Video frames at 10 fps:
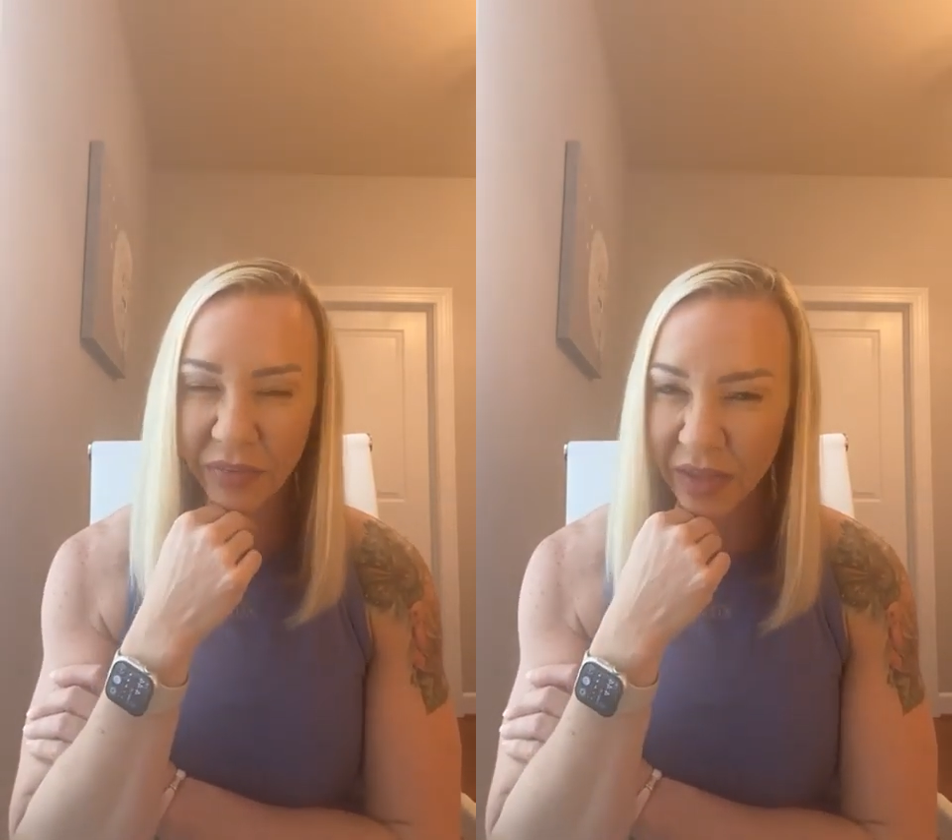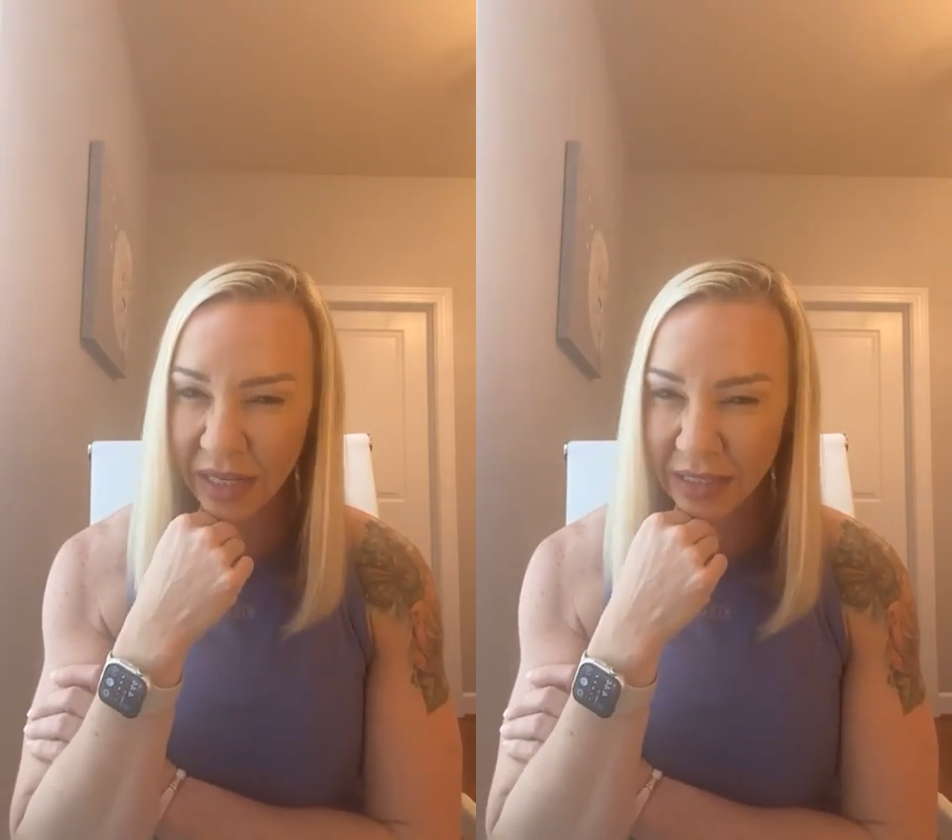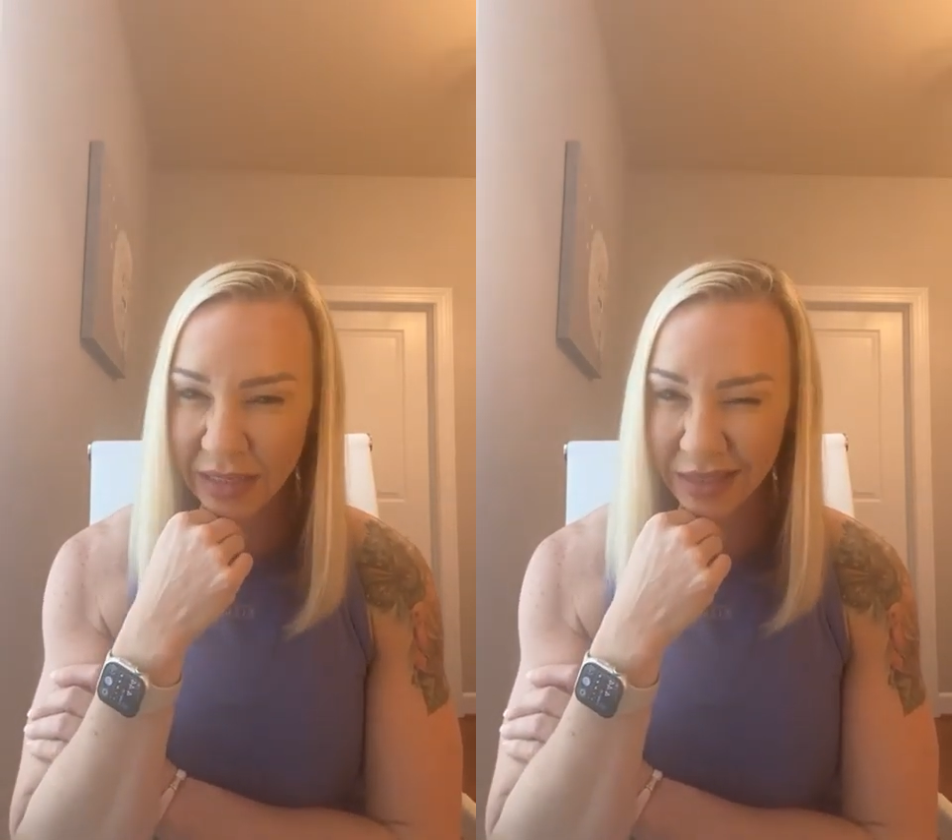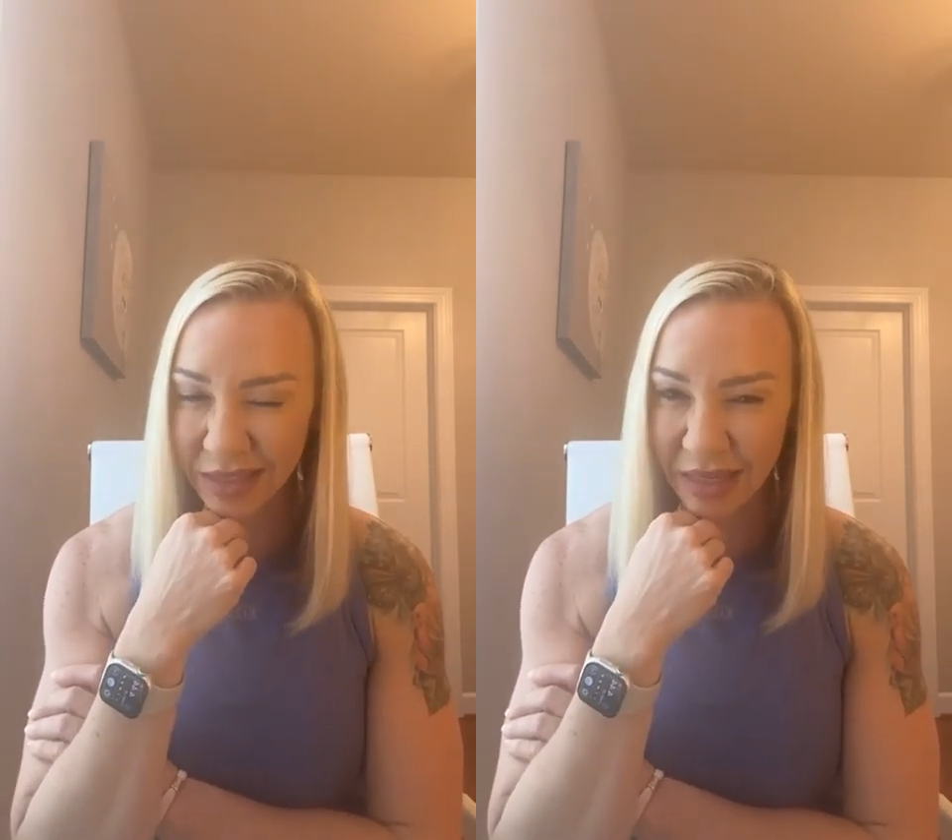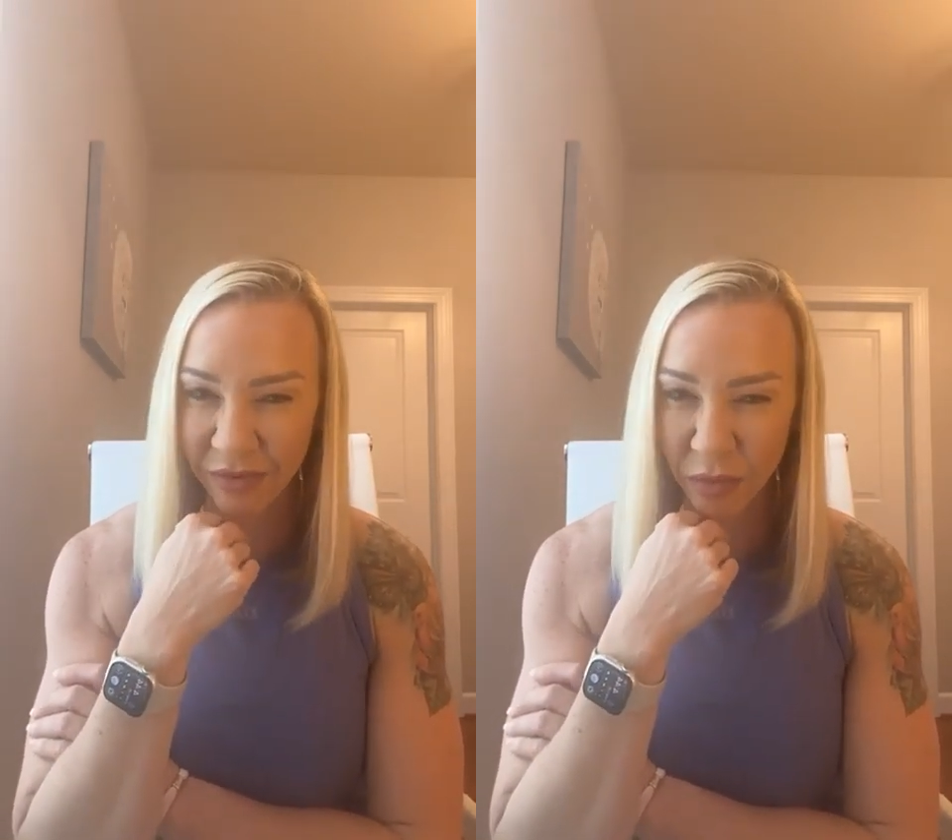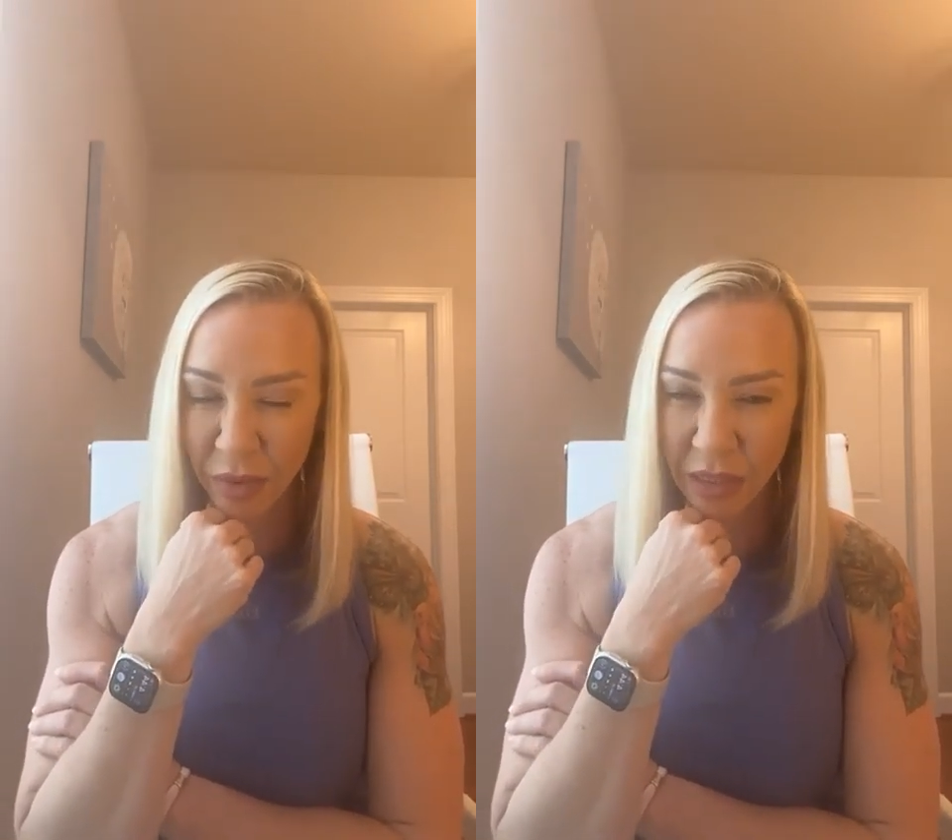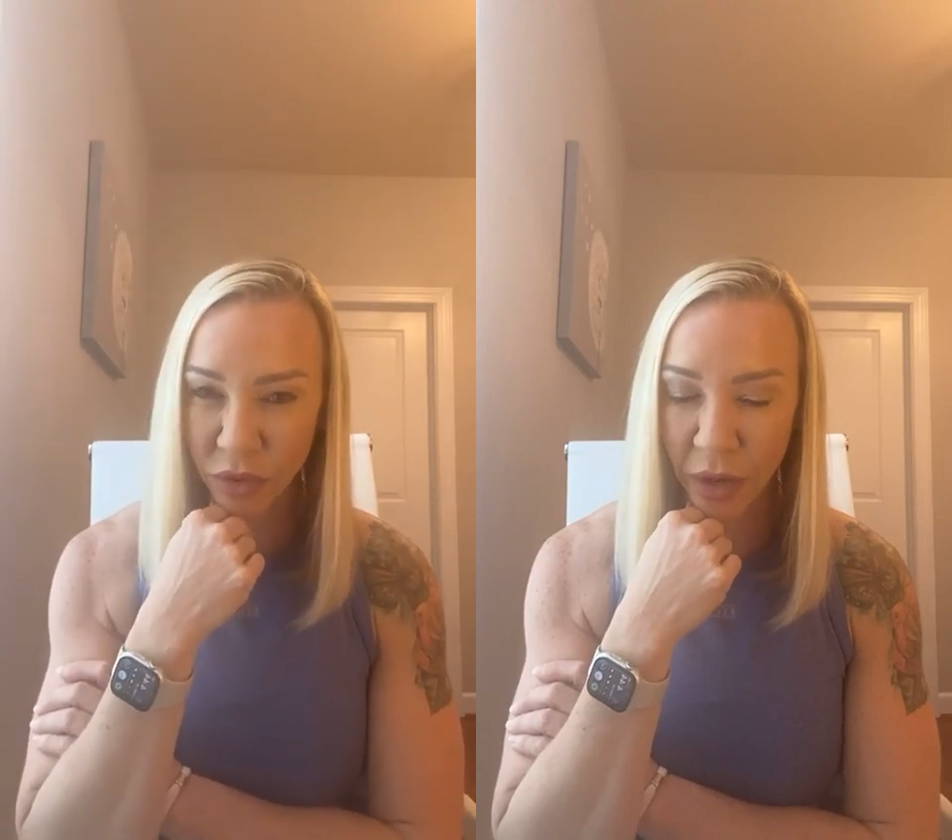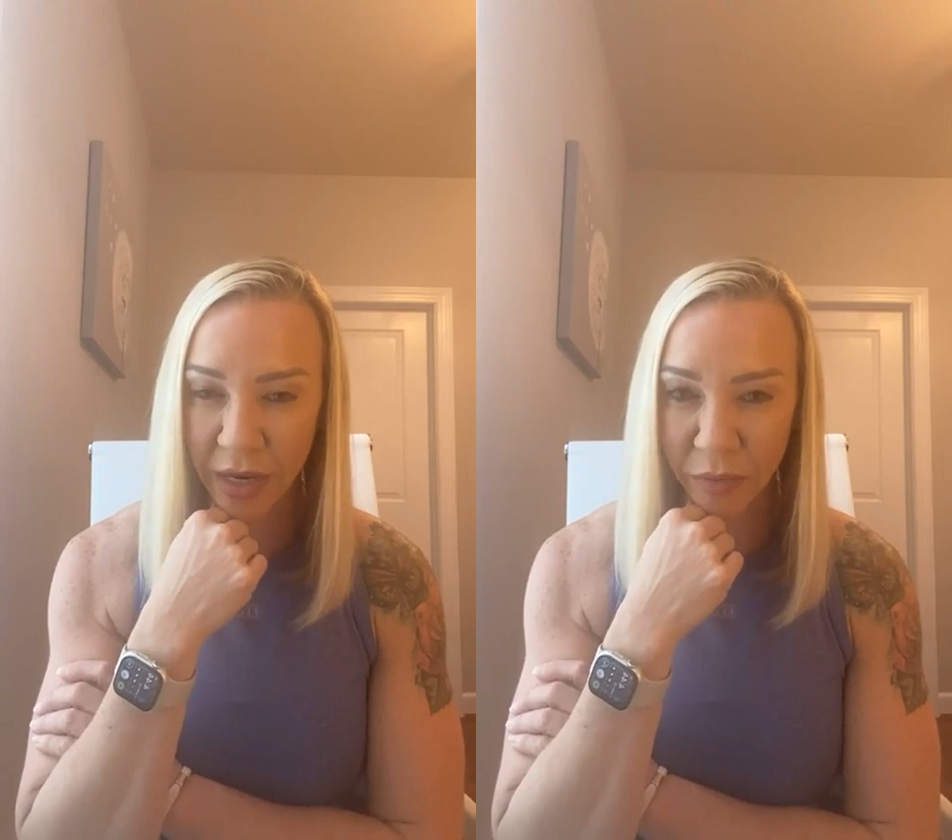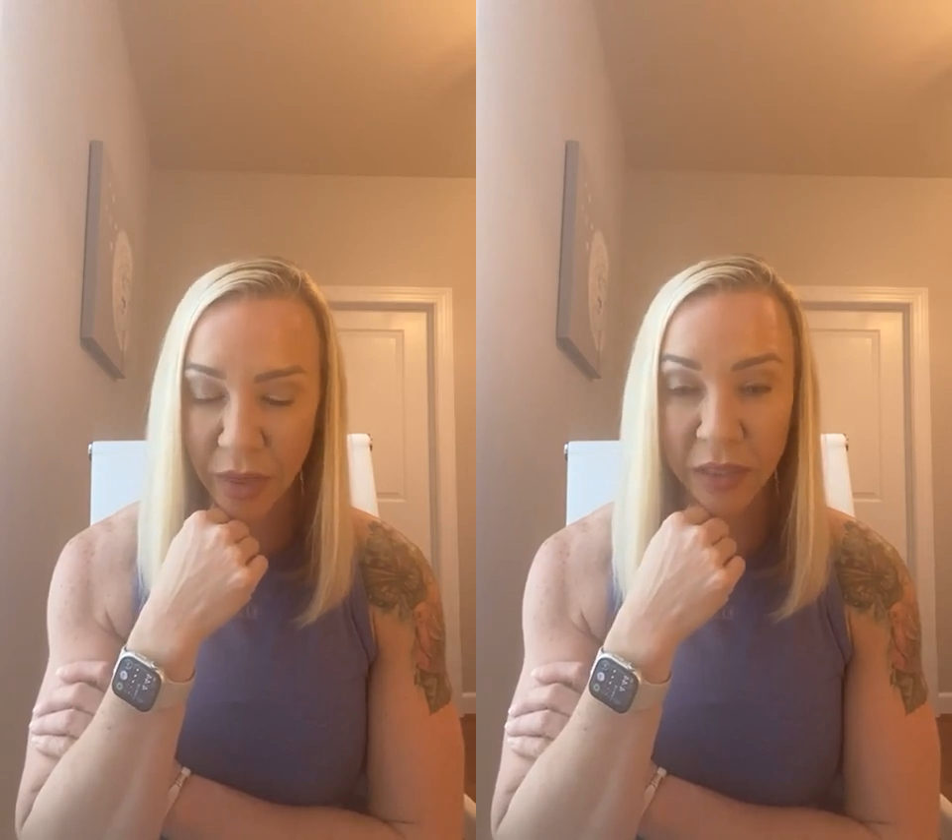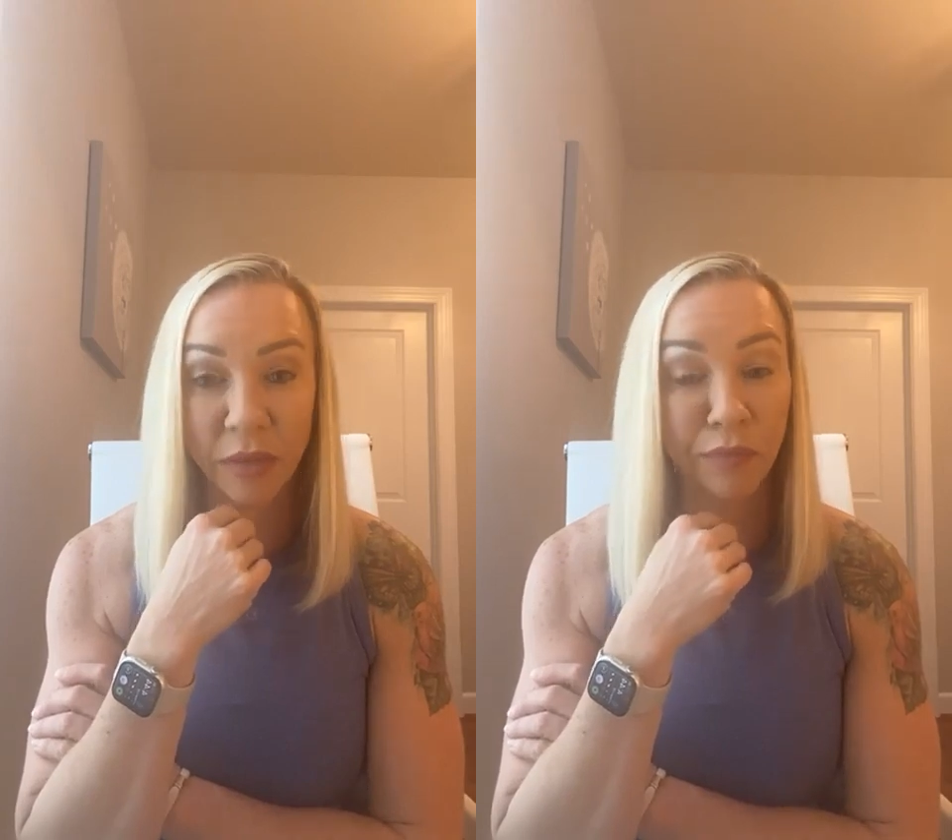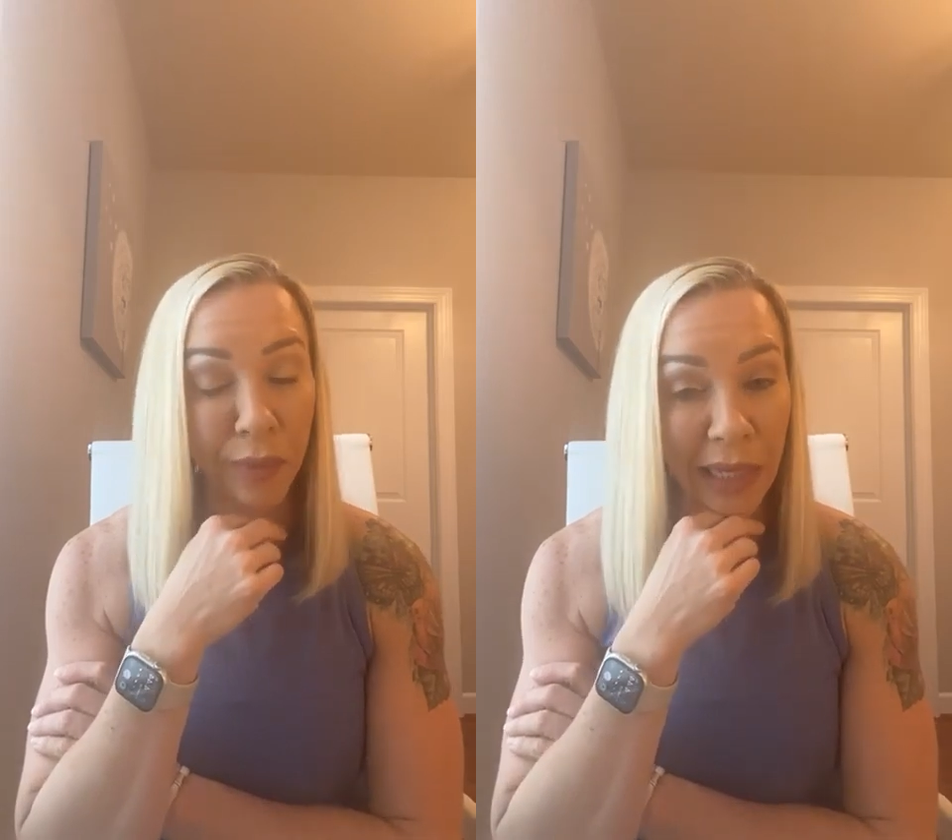think it's like $7 or $8,